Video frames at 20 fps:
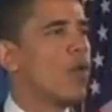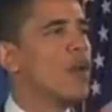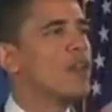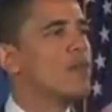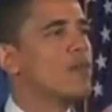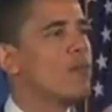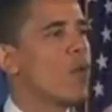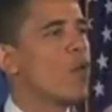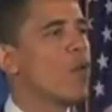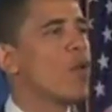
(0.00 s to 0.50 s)

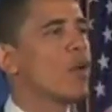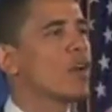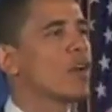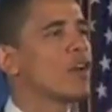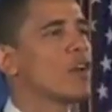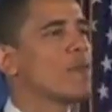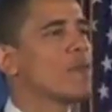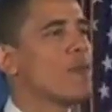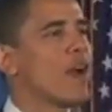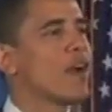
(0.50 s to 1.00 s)
What more
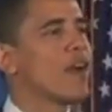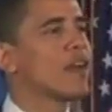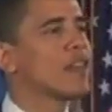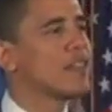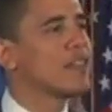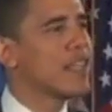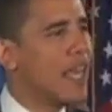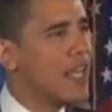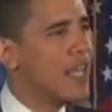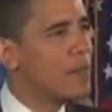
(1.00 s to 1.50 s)
could
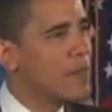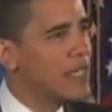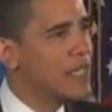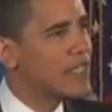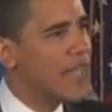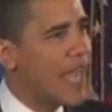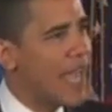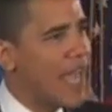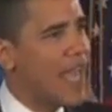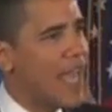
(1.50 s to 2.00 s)
America's
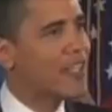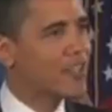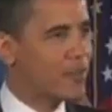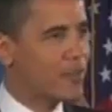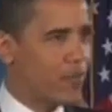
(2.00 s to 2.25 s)
enemies ask